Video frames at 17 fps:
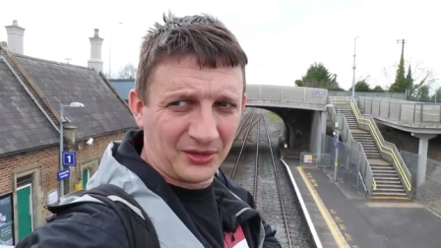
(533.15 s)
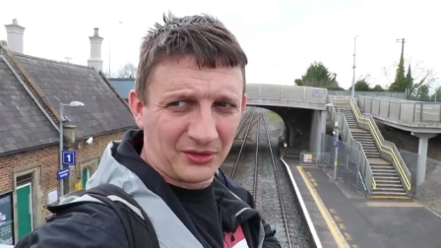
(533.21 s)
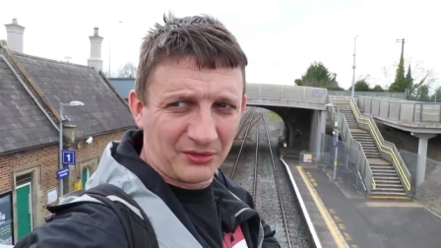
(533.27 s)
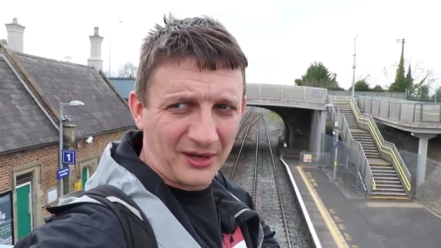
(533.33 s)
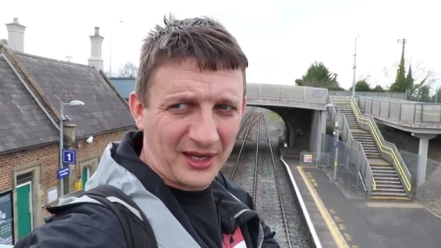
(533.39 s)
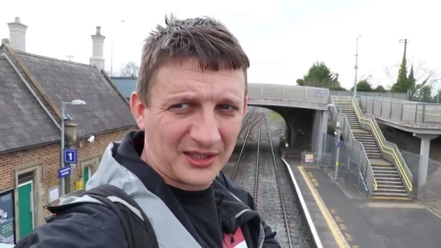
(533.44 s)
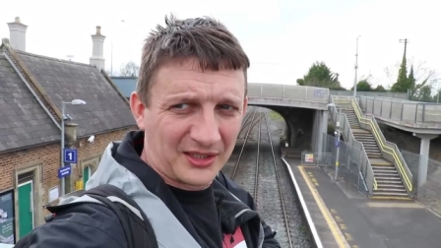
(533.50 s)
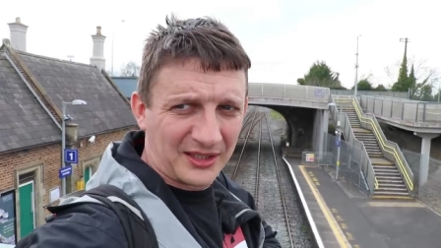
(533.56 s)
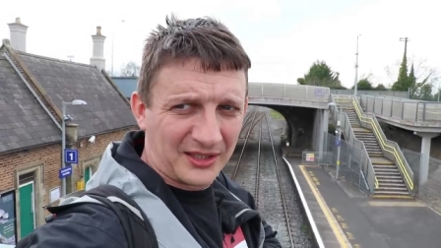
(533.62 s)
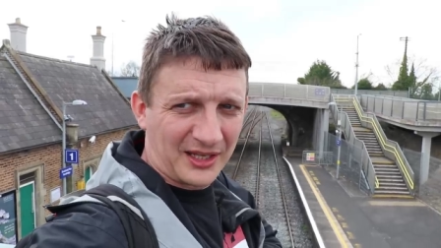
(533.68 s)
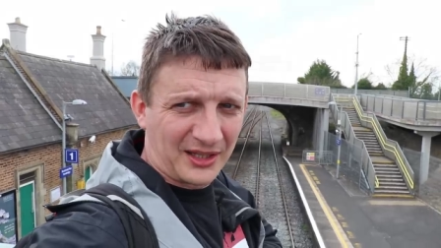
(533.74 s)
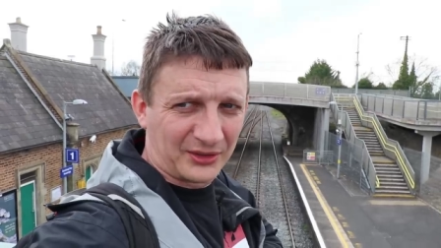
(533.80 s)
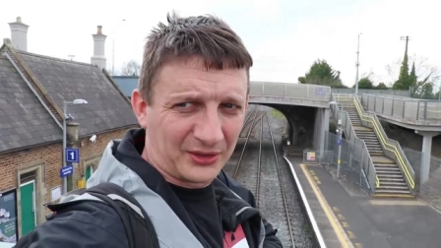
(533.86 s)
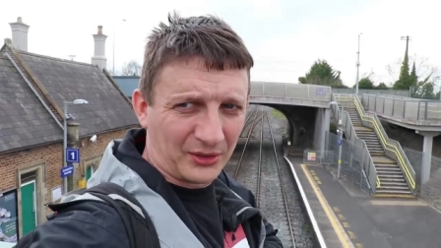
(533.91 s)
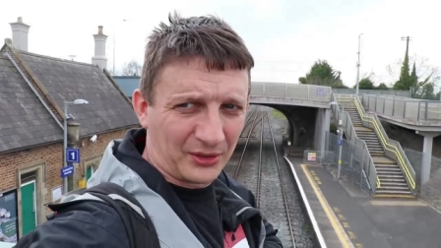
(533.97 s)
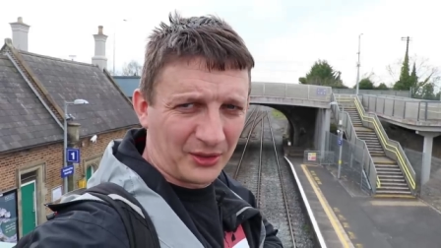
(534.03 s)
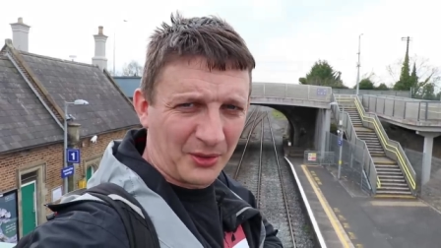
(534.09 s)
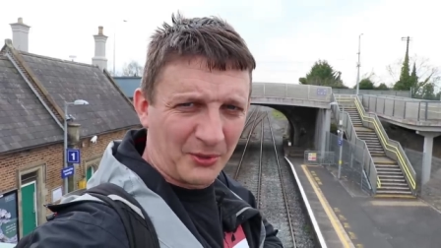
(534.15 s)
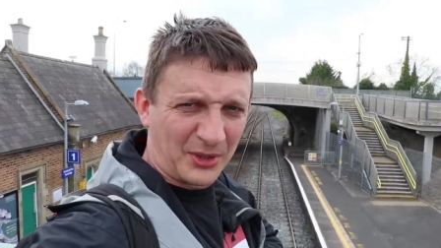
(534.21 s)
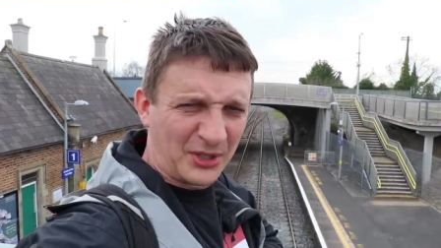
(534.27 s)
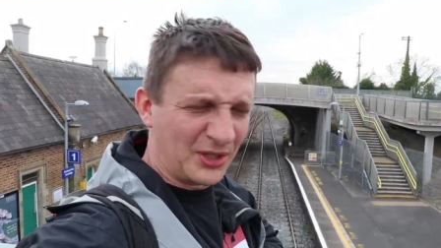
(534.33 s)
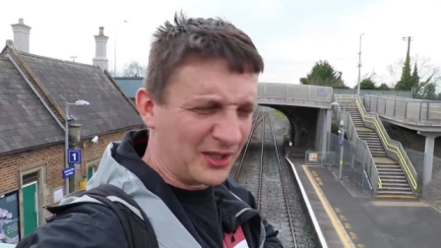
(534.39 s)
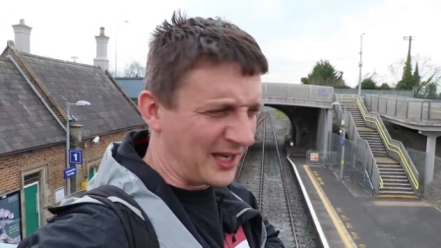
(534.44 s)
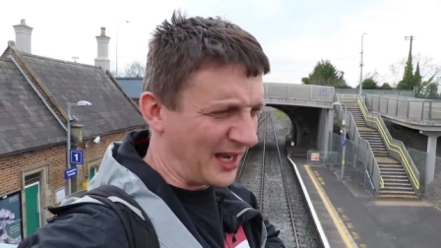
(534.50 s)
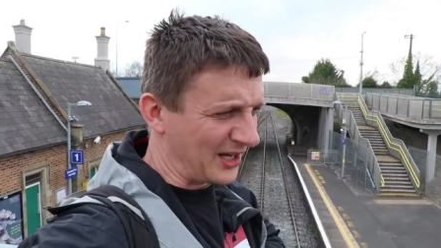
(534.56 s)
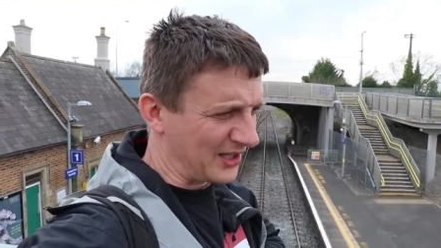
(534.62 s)
Grand Canal Dock. We
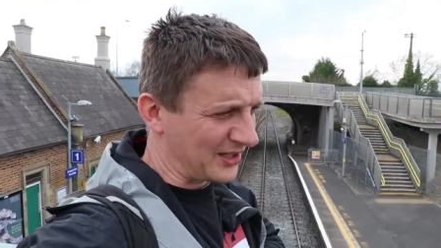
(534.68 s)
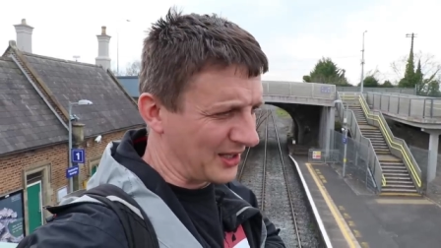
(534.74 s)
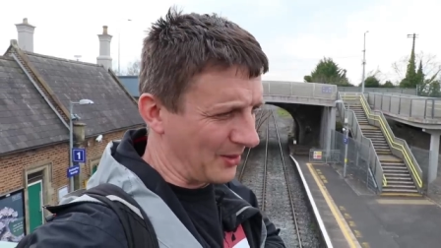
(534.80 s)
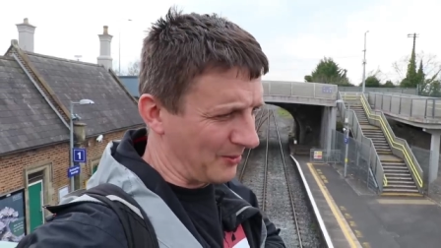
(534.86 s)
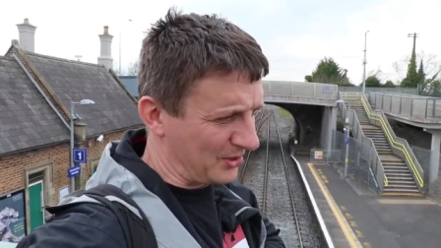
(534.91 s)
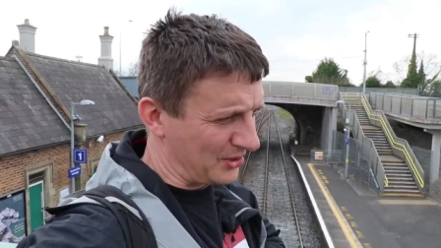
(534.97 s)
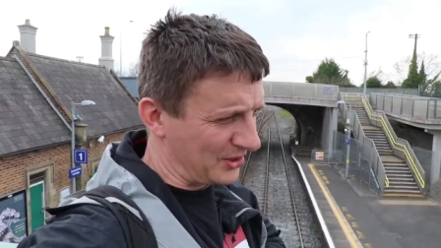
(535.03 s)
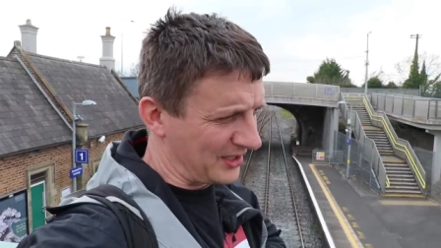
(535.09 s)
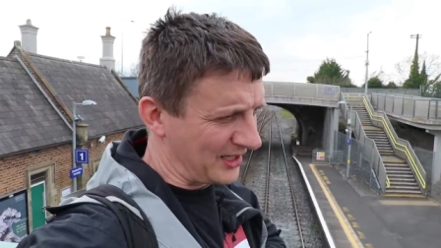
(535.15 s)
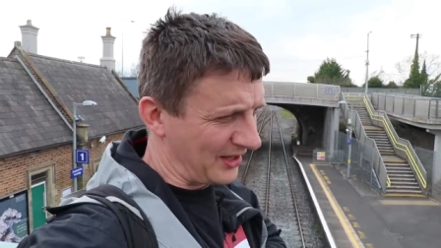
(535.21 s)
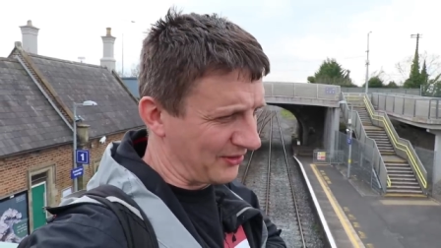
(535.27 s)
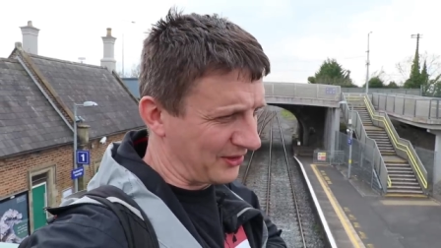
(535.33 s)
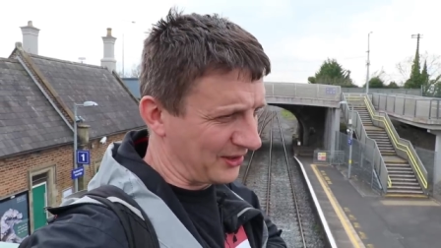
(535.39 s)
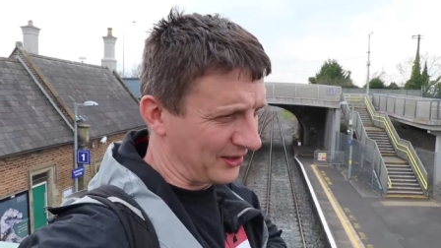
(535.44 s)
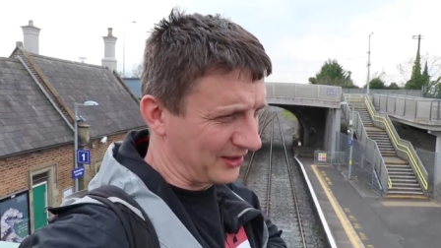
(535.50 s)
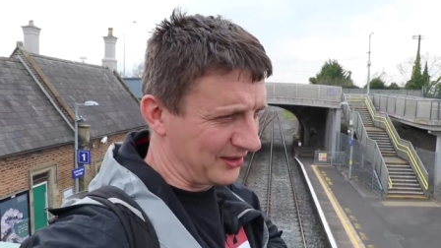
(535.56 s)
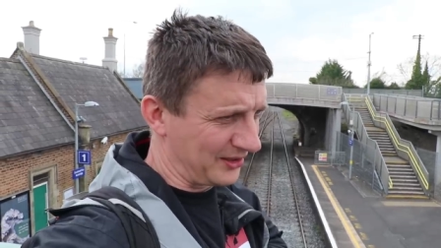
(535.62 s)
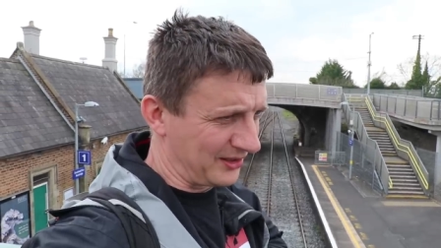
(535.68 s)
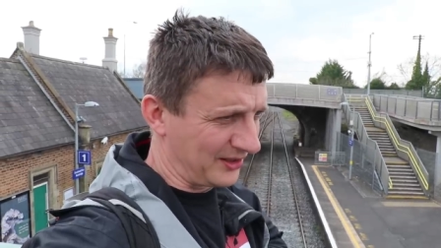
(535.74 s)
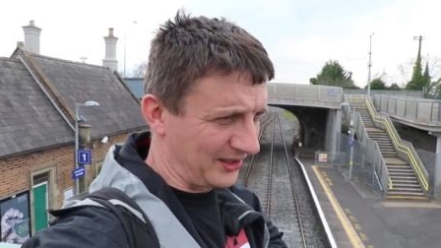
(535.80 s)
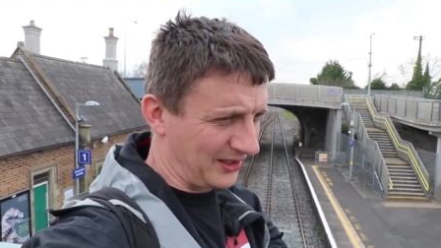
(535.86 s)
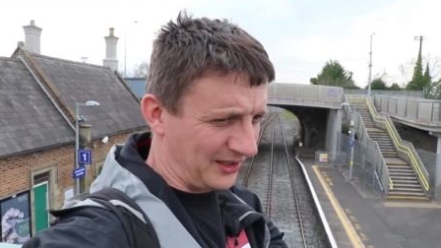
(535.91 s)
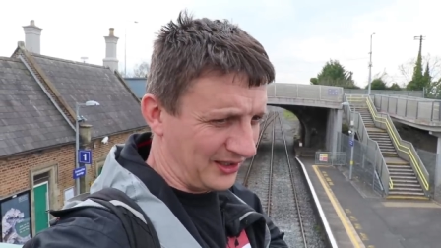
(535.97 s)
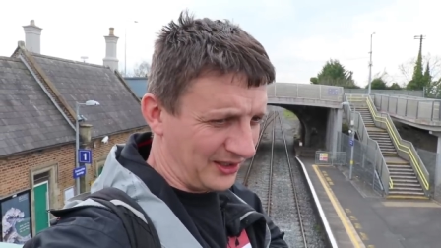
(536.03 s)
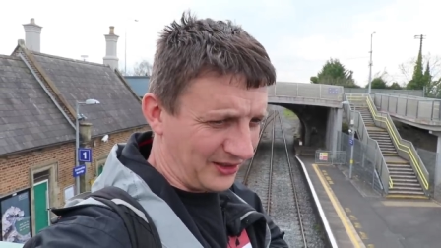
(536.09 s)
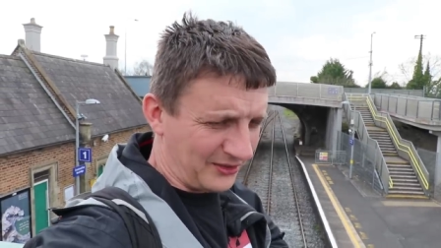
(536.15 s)
should catch that. We should get the,
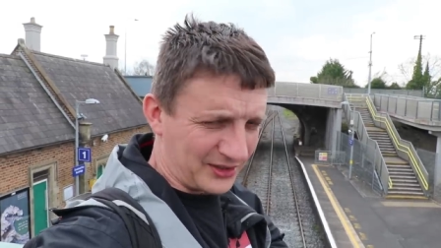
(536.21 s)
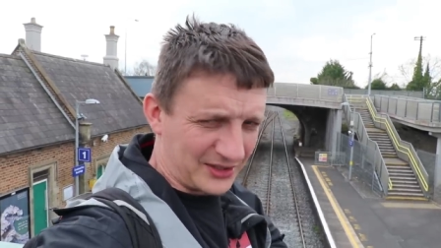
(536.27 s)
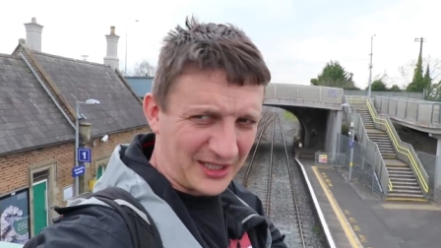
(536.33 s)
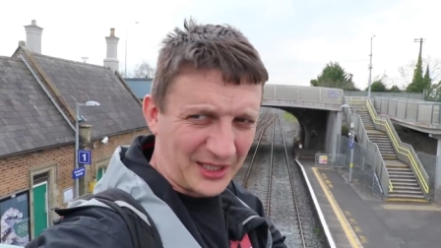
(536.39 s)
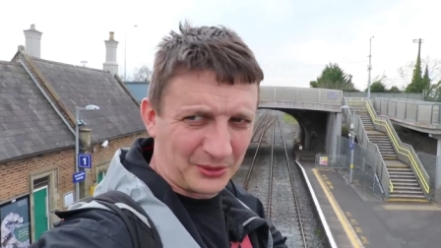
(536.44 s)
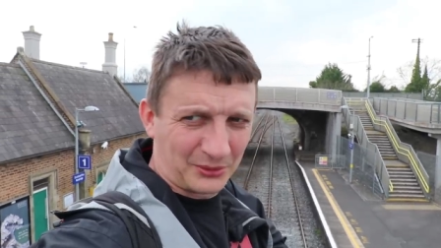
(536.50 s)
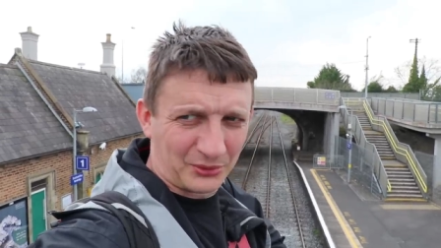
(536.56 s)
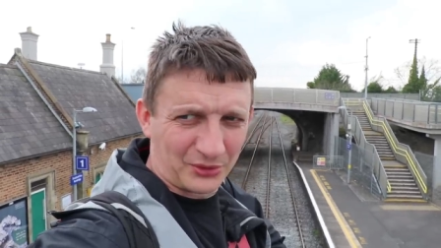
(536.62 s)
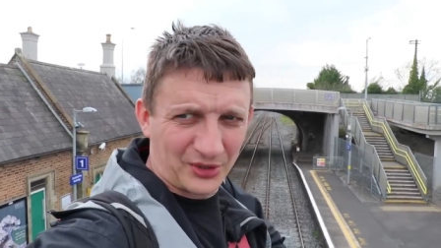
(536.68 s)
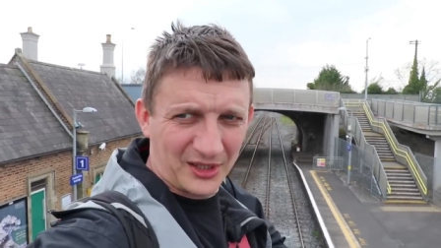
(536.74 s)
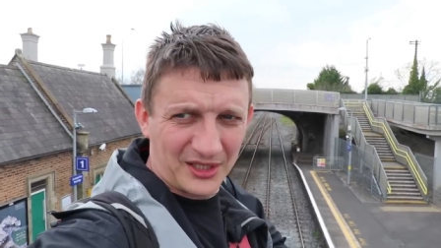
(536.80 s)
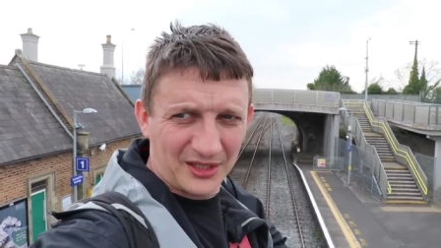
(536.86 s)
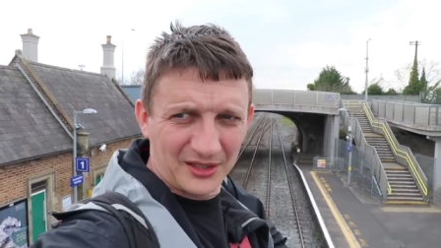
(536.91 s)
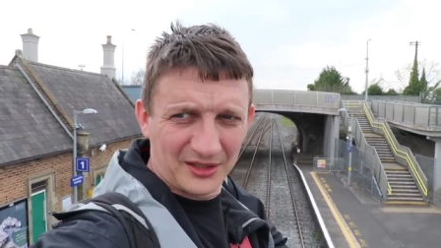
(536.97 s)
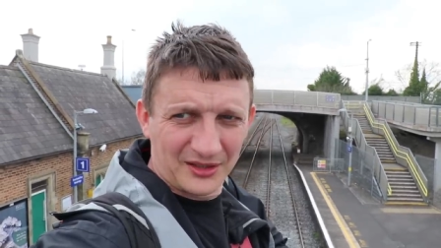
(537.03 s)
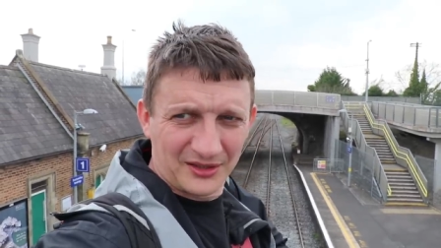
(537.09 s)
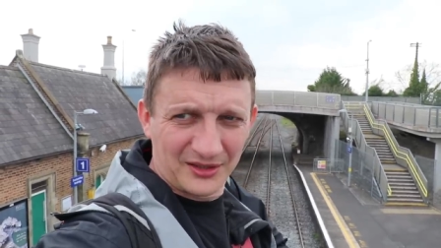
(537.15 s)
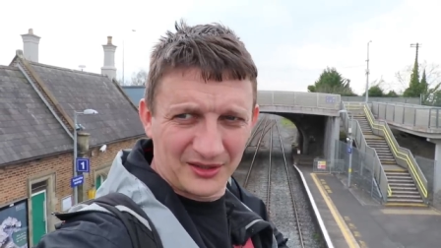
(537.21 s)
the tunnel train.